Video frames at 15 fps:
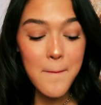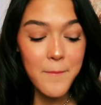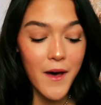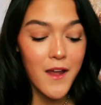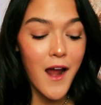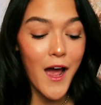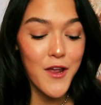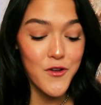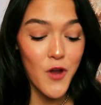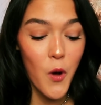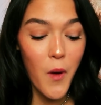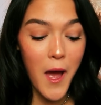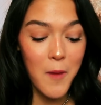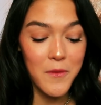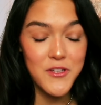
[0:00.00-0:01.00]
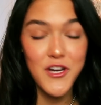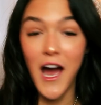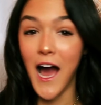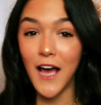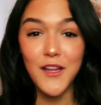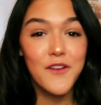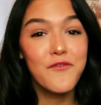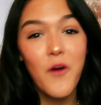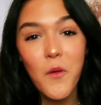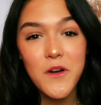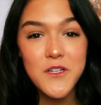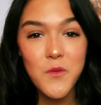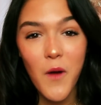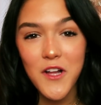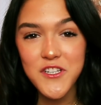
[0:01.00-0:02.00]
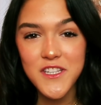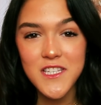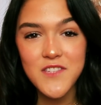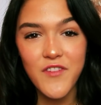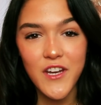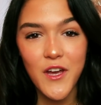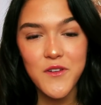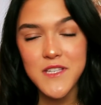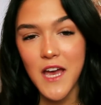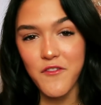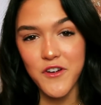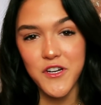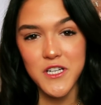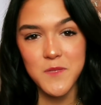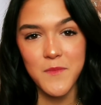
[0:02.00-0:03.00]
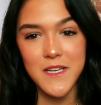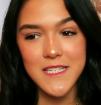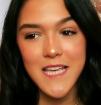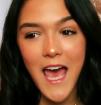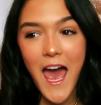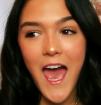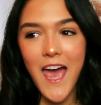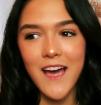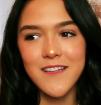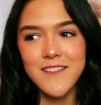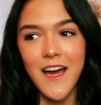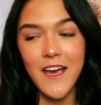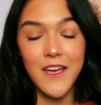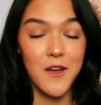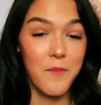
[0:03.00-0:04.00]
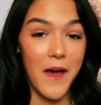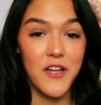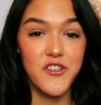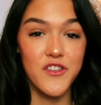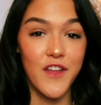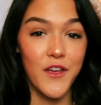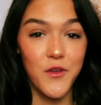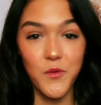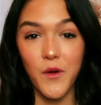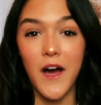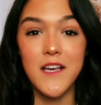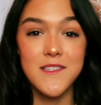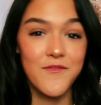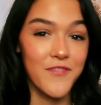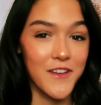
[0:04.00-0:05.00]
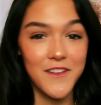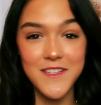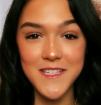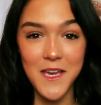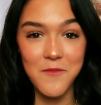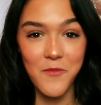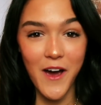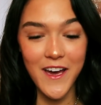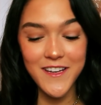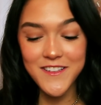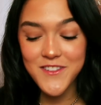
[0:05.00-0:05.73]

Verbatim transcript: but I know how much I look forward to watching these videos every Christmas, and I can imagine that you guys feel the same way.